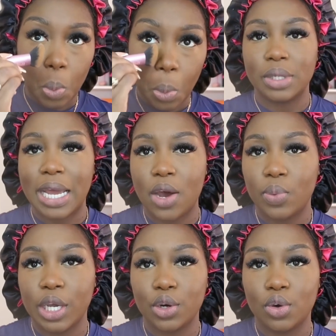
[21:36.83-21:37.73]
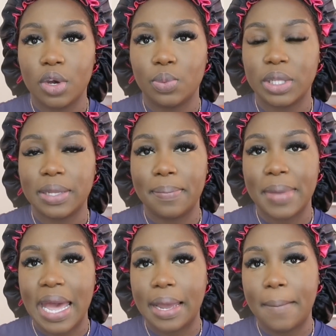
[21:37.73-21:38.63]
So now we're going to go in with the
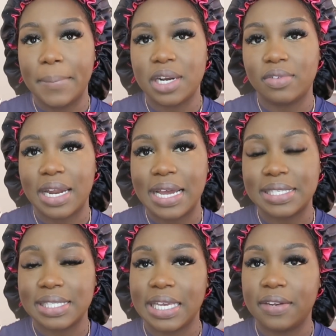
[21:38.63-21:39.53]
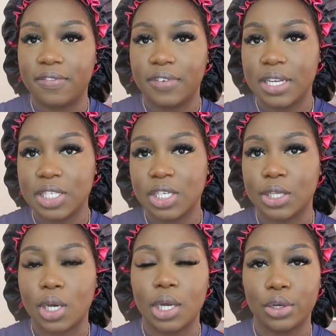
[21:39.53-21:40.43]
MAC Mineralized Skin Finish in
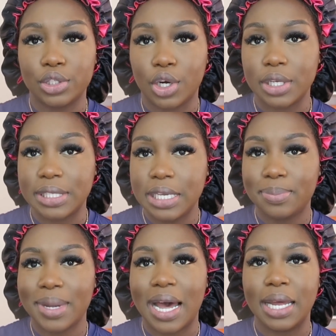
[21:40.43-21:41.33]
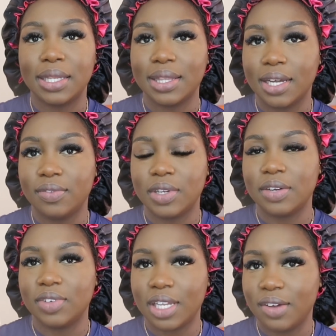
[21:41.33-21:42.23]
the color Dark Deep. I love,
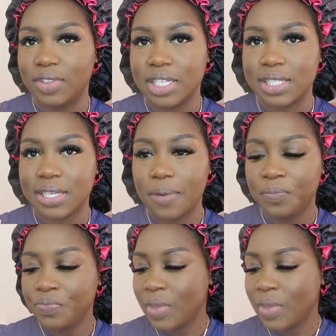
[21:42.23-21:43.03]
love, love this stuff.